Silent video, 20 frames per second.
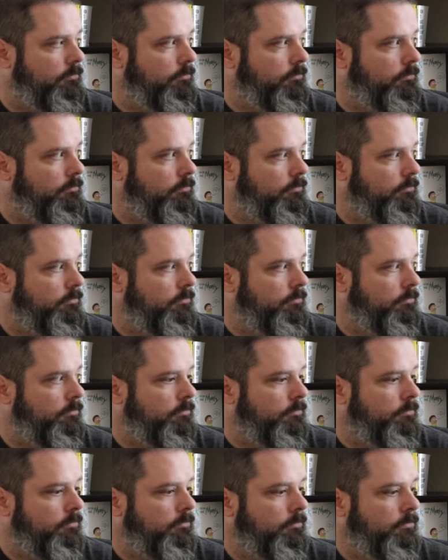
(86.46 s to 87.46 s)

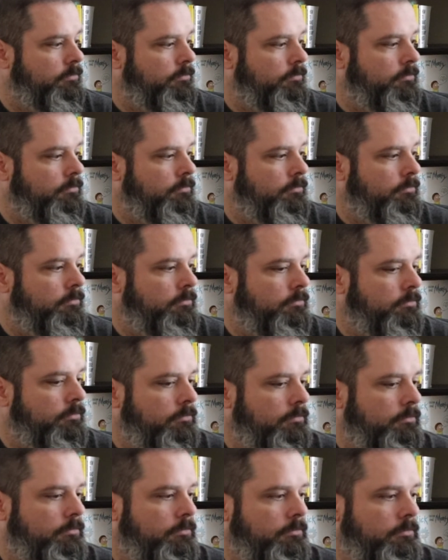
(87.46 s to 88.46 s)

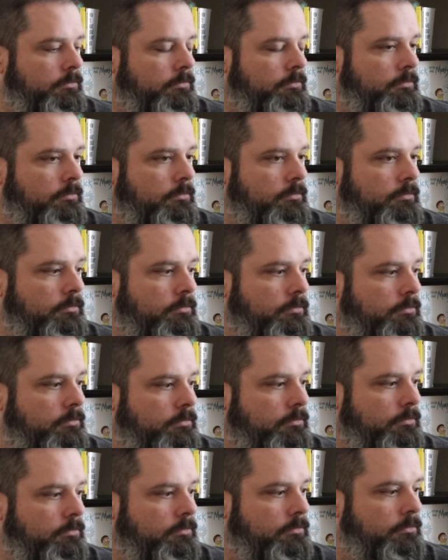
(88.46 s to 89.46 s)

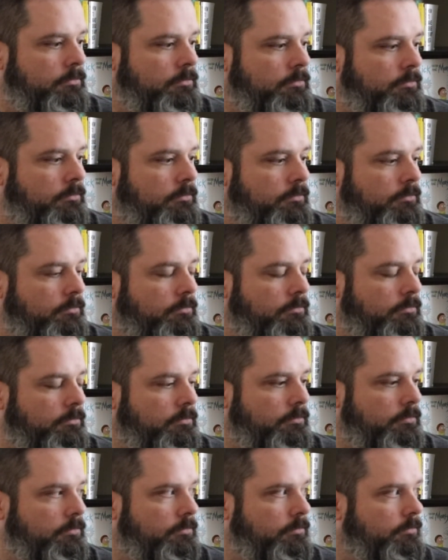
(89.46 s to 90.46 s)

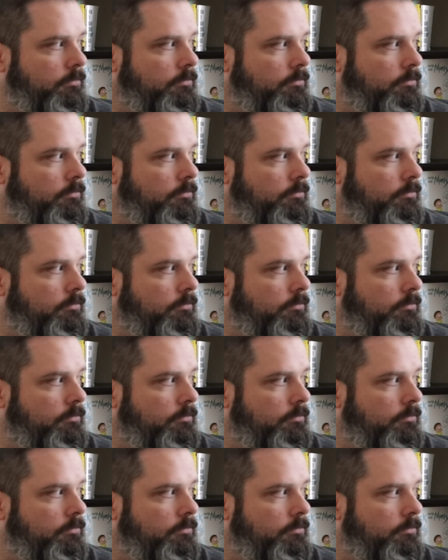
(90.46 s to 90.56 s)
The person shown says nothing.